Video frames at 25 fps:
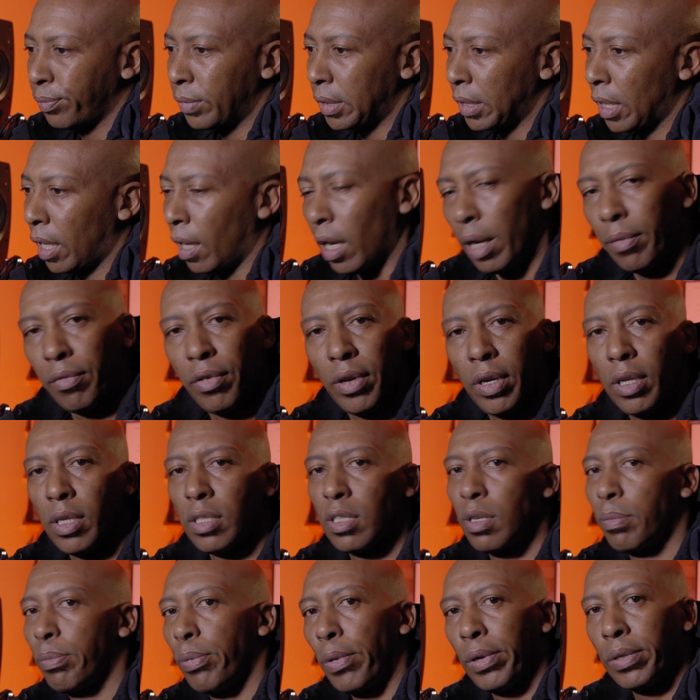I'm very
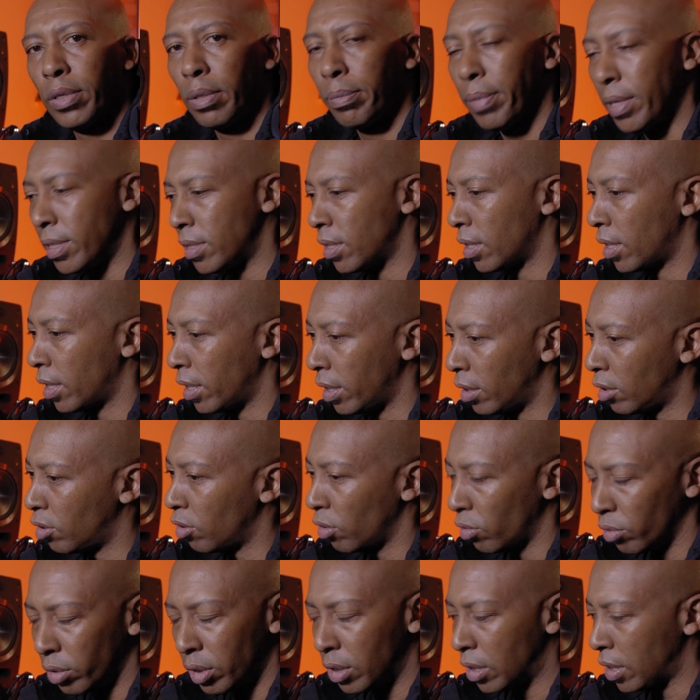disappointed, basically,
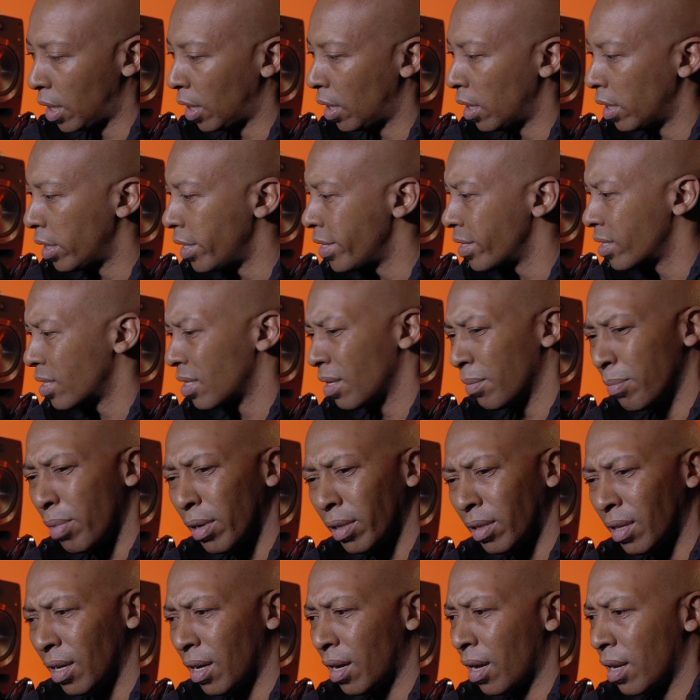to say the least,
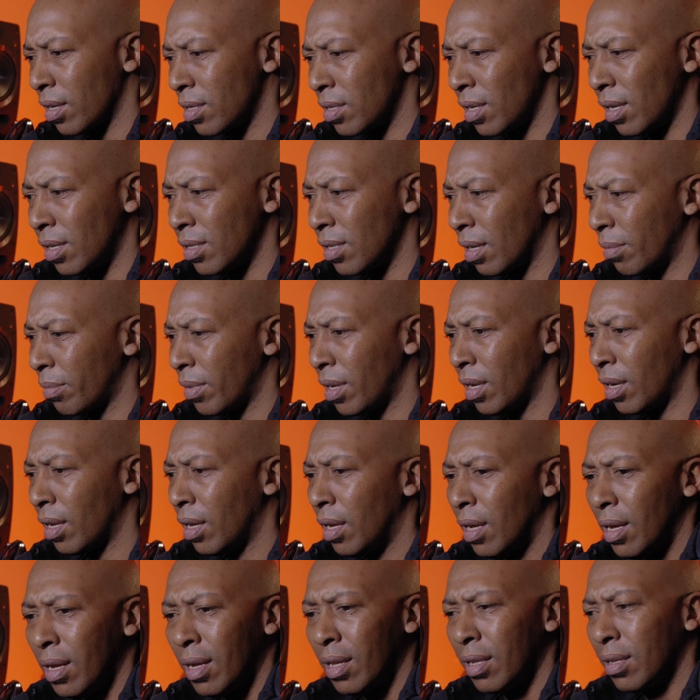about the R6. I mean,
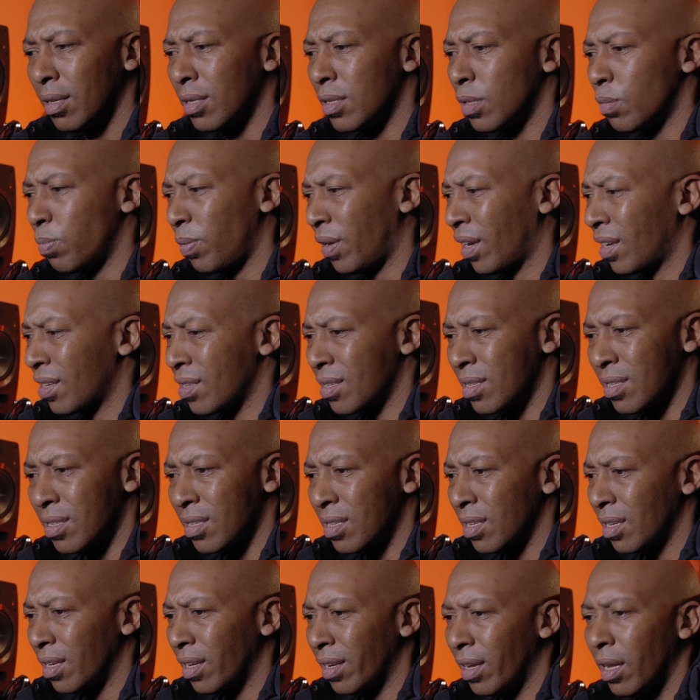
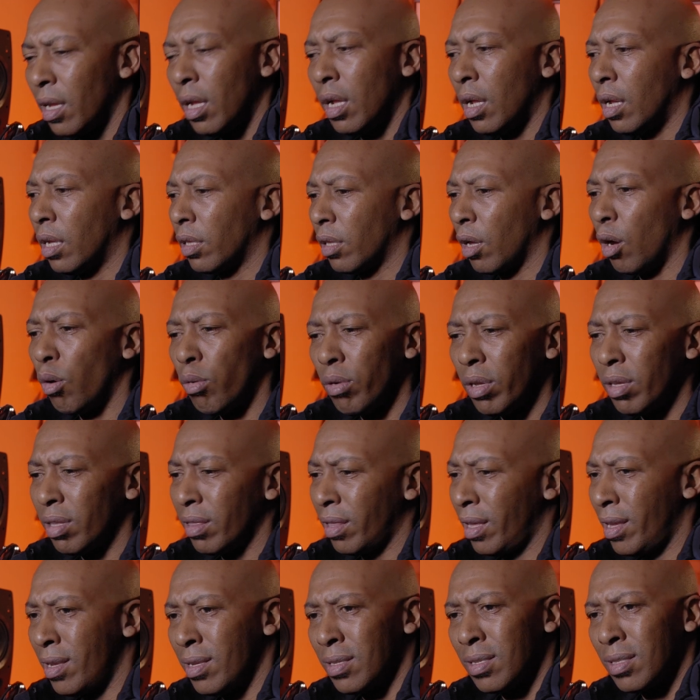specs. The only
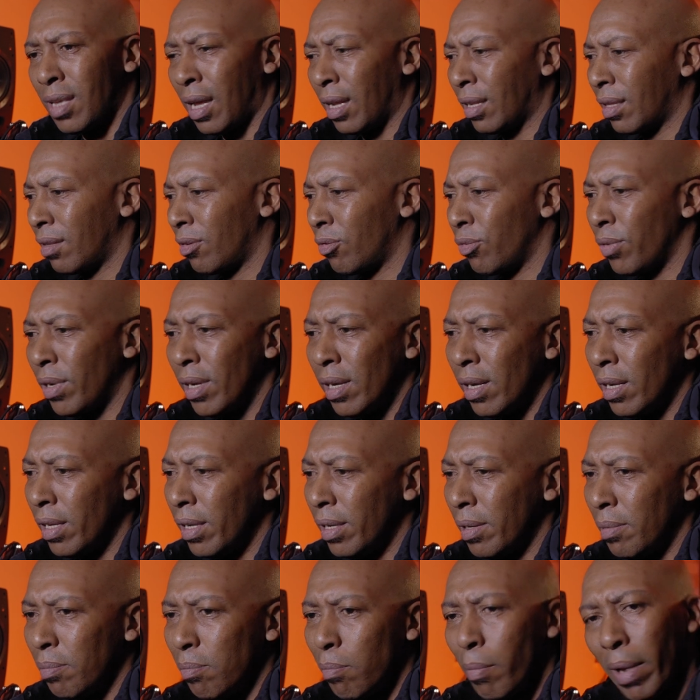things that
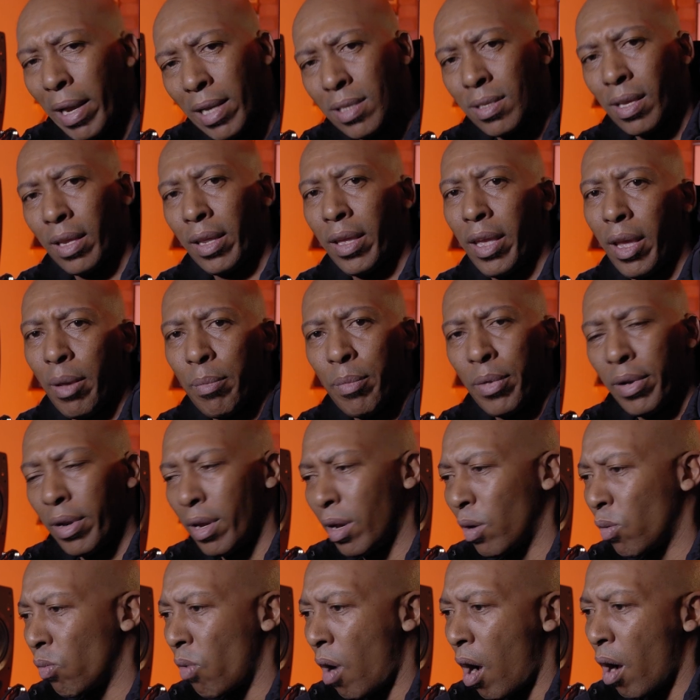really makes that camera
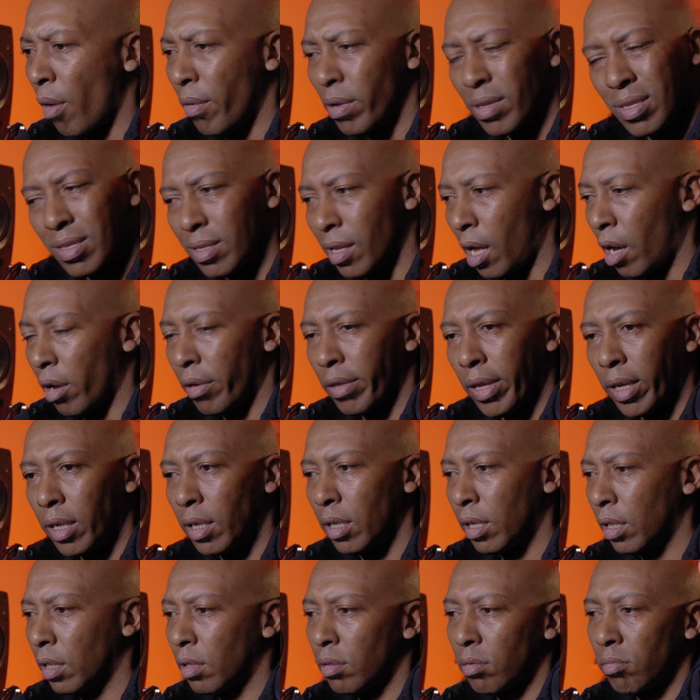a wow is now that
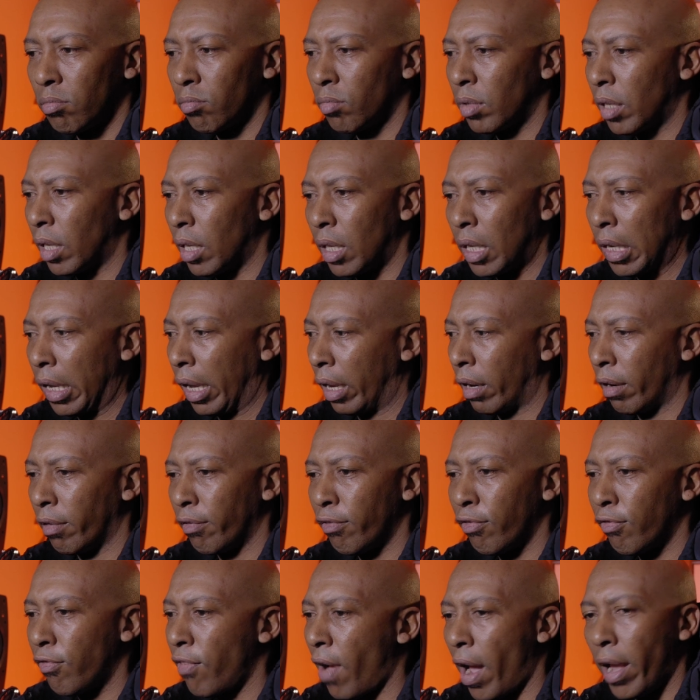Canon
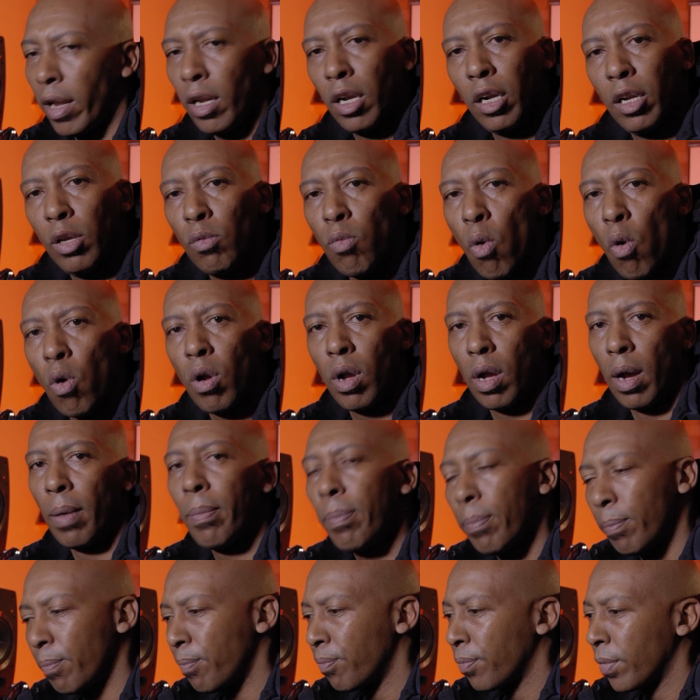finally woke
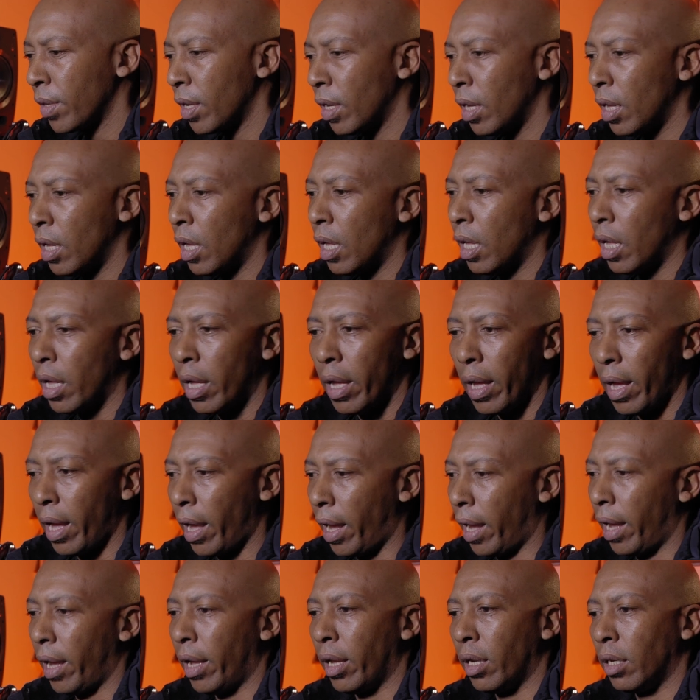up
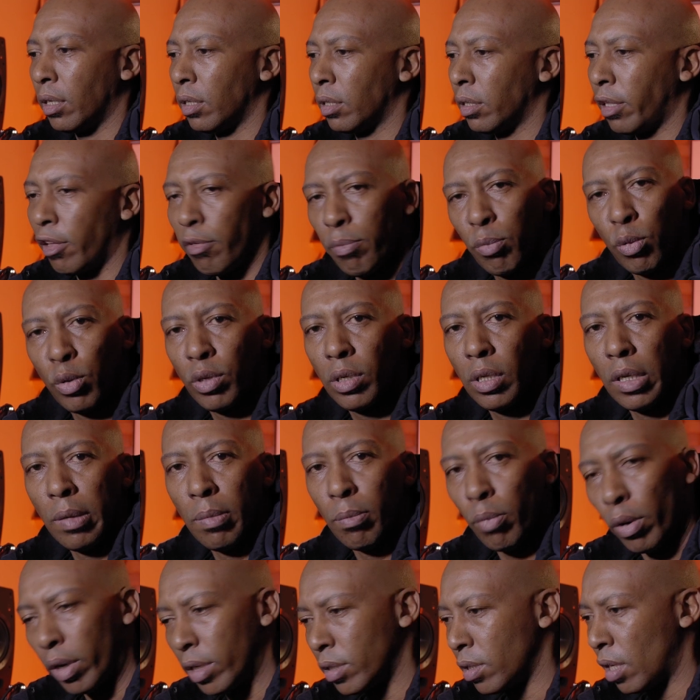and they've put
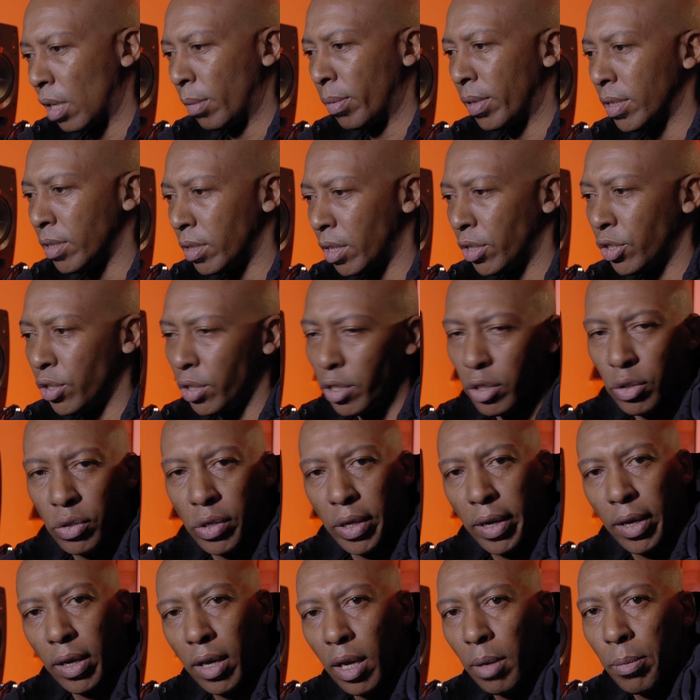in-body stabilization into
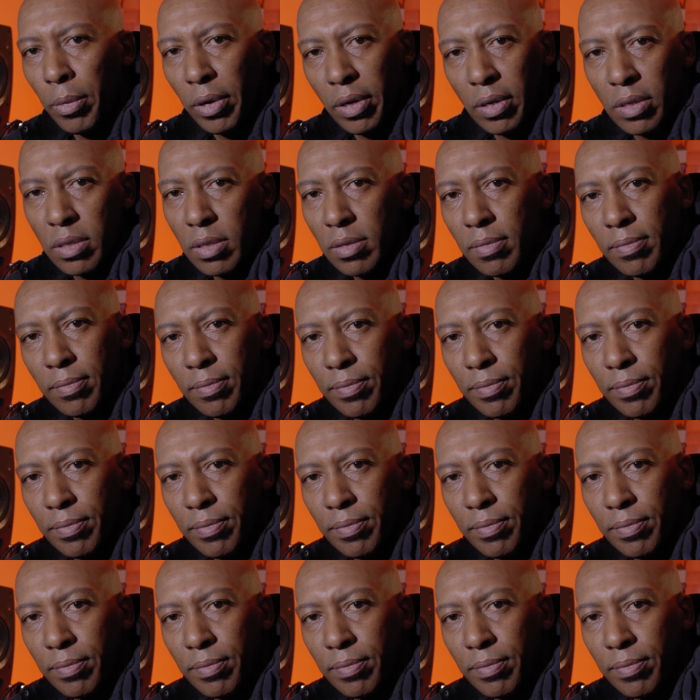their cameras.